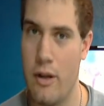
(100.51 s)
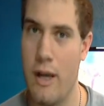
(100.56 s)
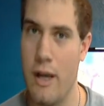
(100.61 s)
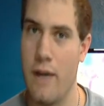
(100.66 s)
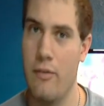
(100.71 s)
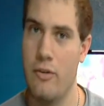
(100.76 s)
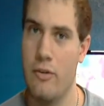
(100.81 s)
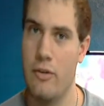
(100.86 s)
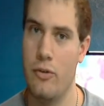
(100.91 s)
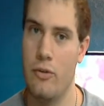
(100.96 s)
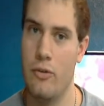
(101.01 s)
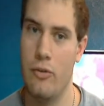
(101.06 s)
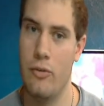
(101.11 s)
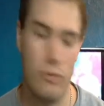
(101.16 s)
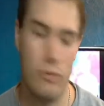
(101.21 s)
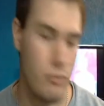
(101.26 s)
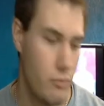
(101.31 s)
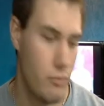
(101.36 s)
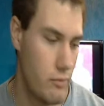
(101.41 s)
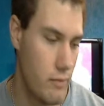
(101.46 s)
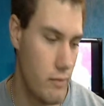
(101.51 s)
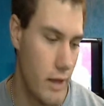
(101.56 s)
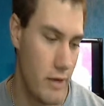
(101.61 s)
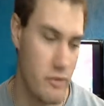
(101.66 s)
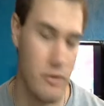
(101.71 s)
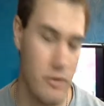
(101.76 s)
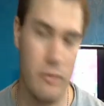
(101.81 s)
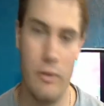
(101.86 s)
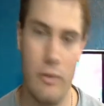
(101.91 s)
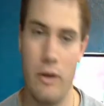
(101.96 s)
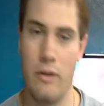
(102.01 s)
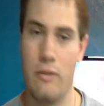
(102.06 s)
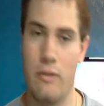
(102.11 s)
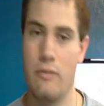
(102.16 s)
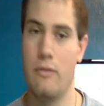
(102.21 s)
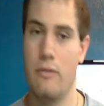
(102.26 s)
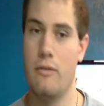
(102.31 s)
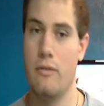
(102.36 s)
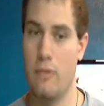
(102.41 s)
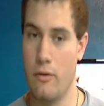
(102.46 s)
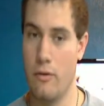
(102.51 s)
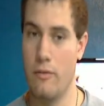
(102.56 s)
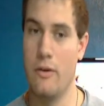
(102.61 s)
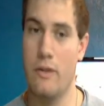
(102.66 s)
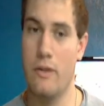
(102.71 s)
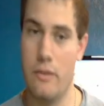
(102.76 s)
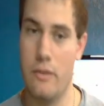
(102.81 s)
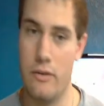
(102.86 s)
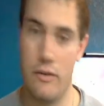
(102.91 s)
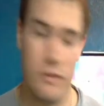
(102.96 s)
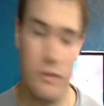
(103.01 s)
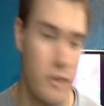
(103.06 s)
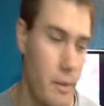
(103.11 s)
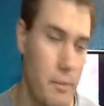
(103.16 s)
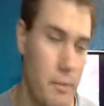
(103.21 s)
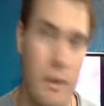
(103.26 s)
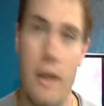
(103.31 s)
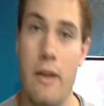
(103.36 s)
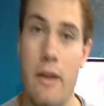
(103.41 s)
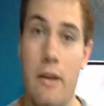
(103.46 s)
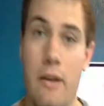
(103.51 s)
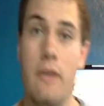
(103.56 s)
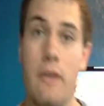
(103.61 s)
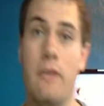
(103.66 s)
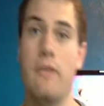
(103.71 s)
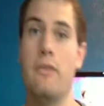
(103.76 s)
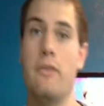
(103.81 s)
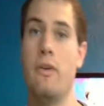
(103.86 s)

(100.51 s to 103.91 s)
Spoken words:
I have to, actually my girlfriend's stepdad does,